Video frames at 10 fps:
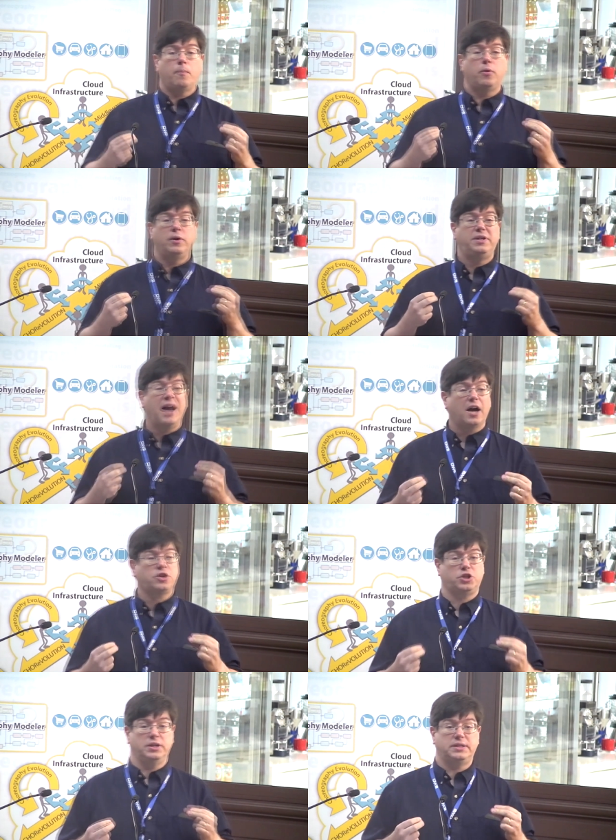
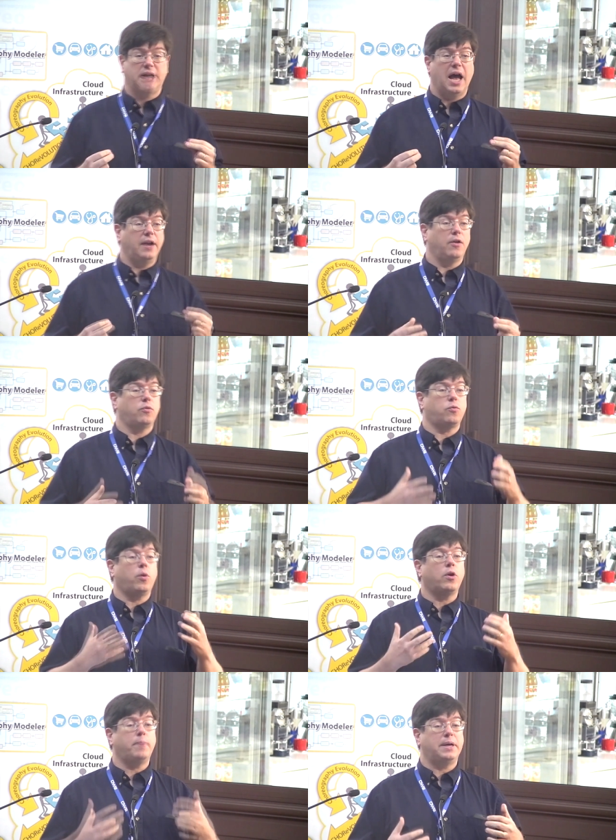production side. In other words,
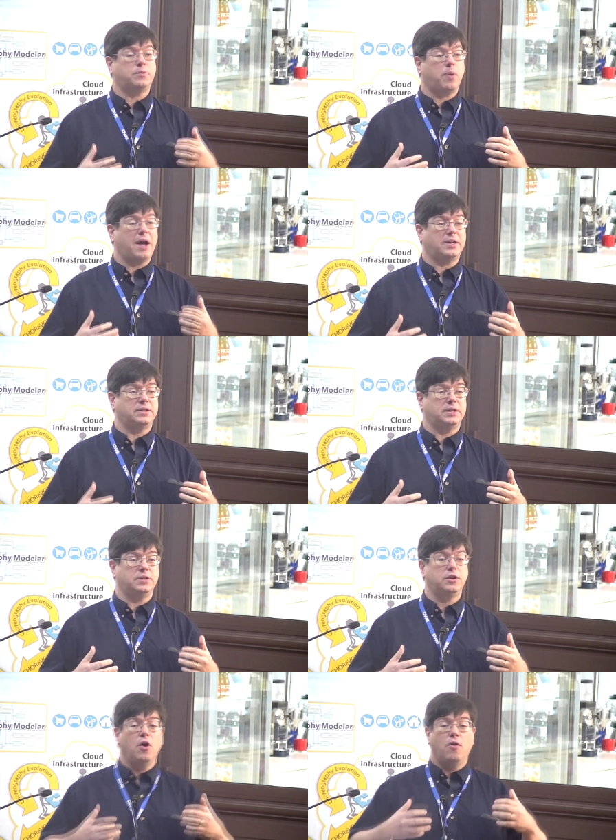what are best
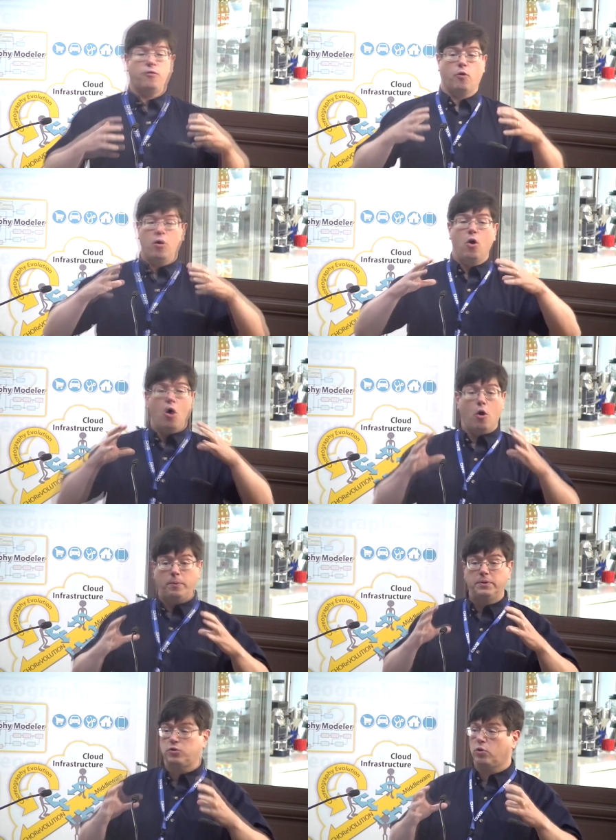practices for
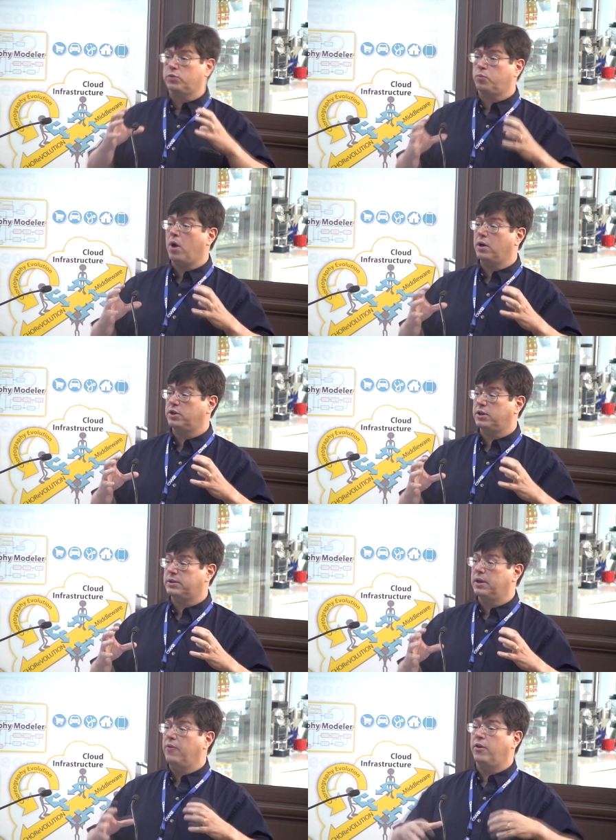open source
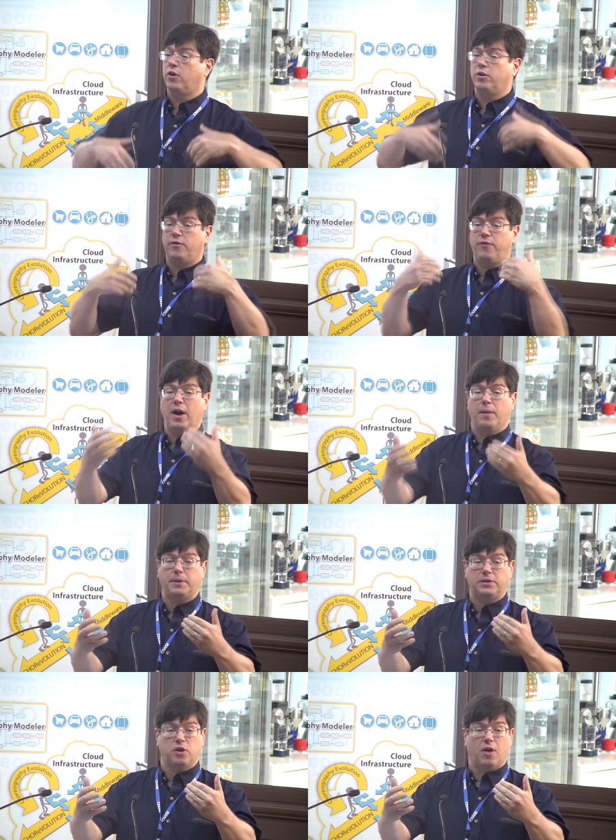projects that are
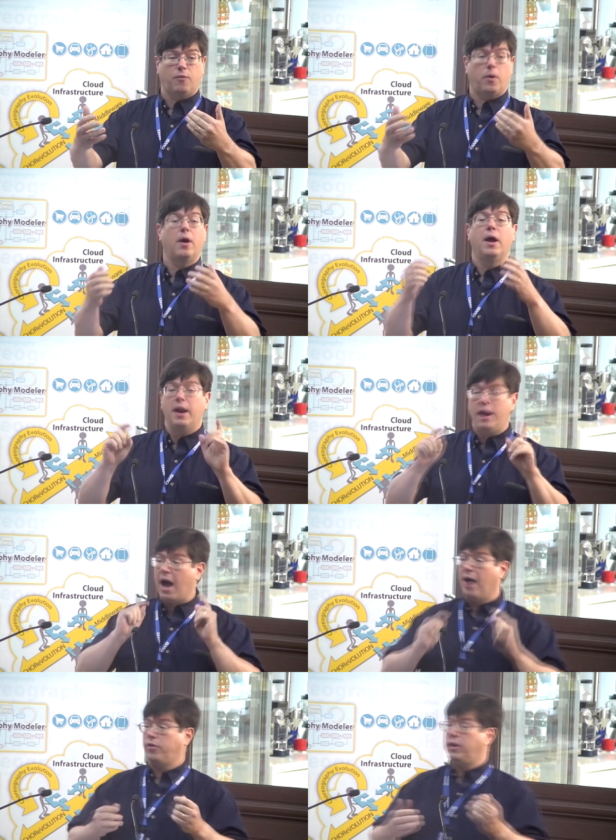developing software,
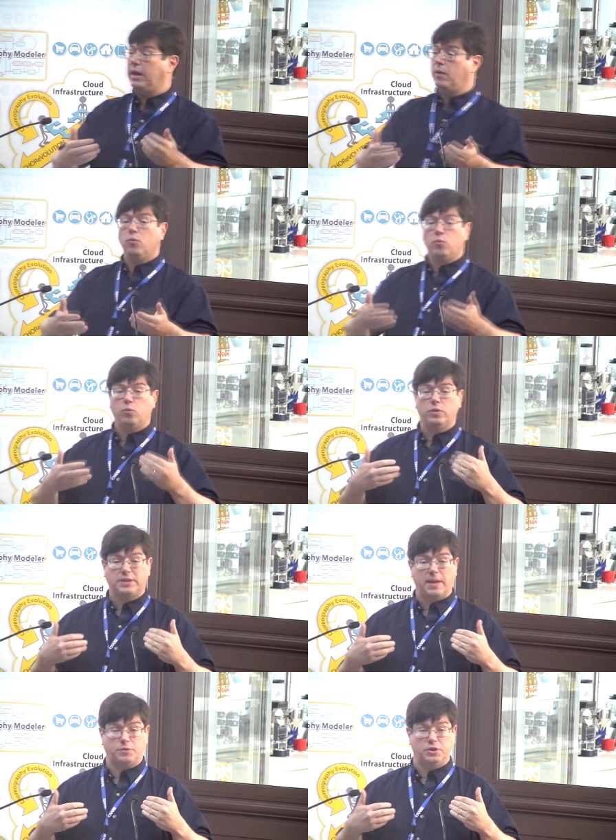not the
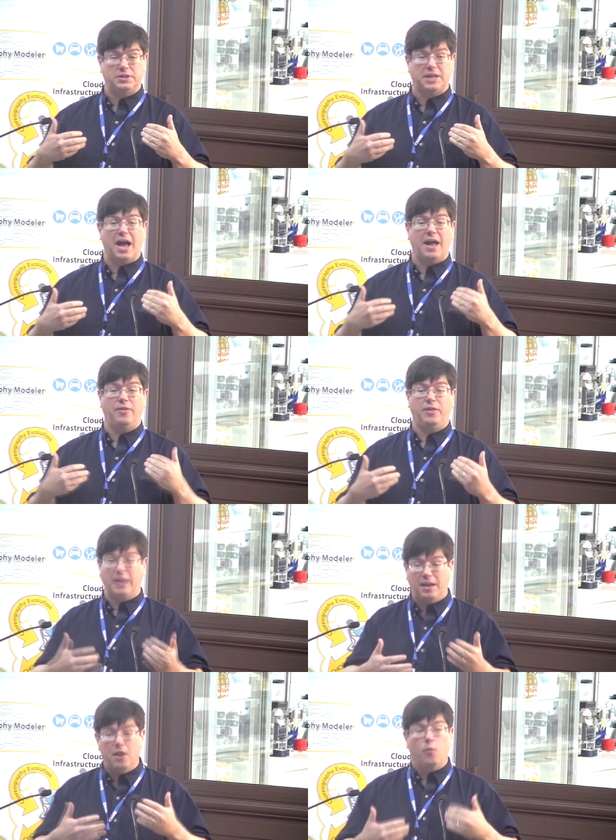reception side,
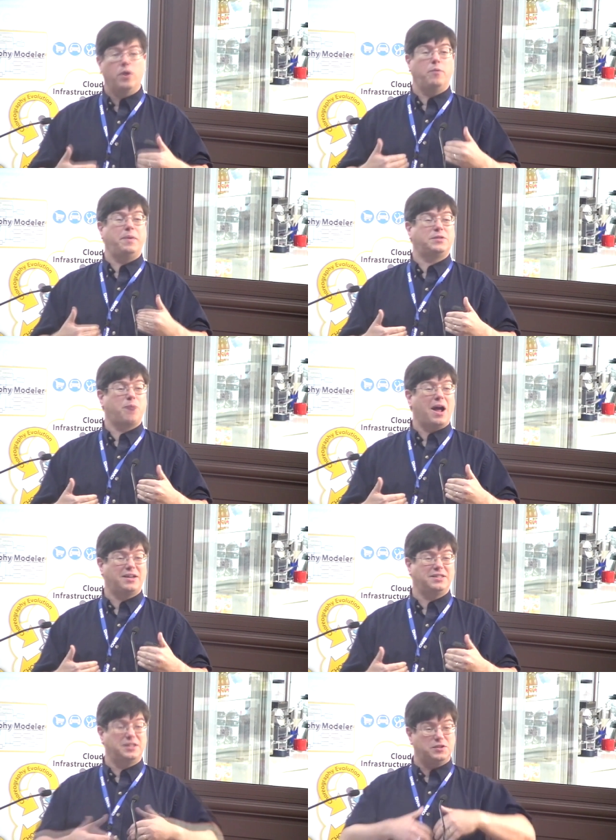what are the best
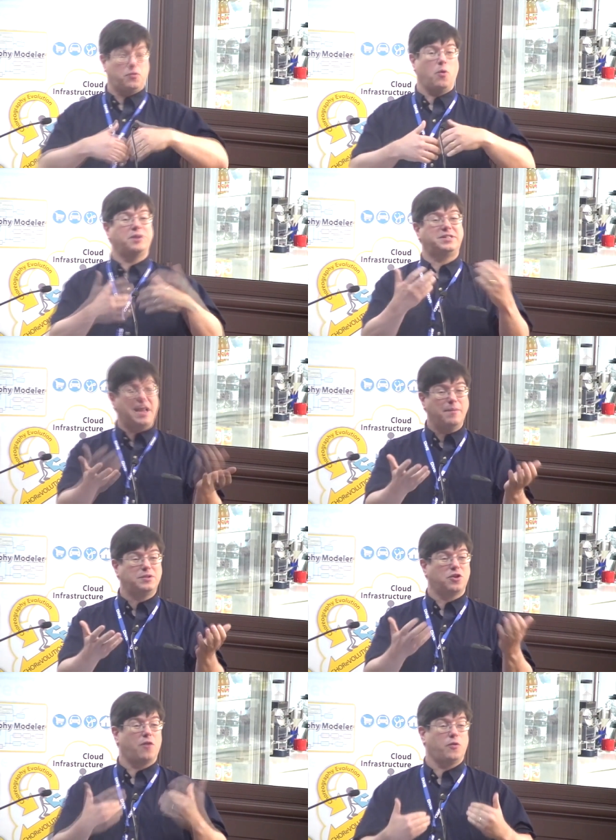practices for examining
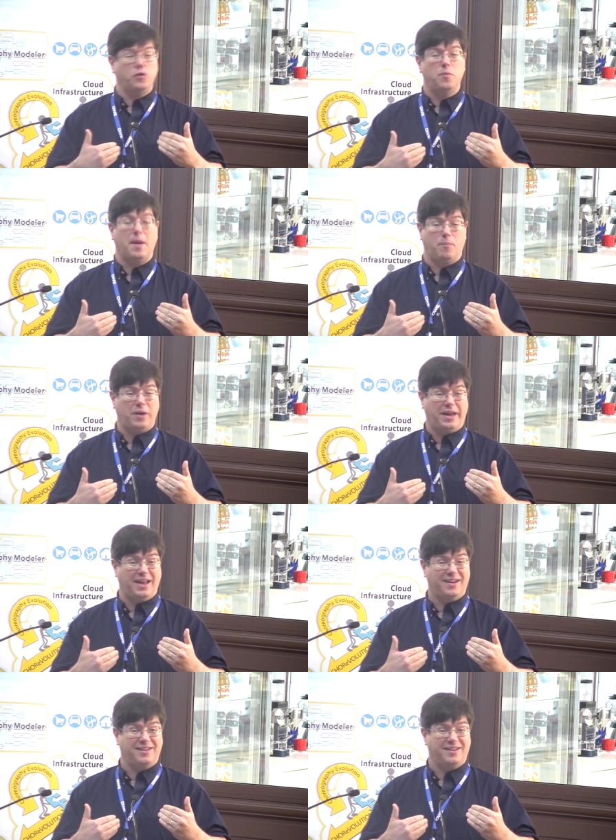software you might bring in.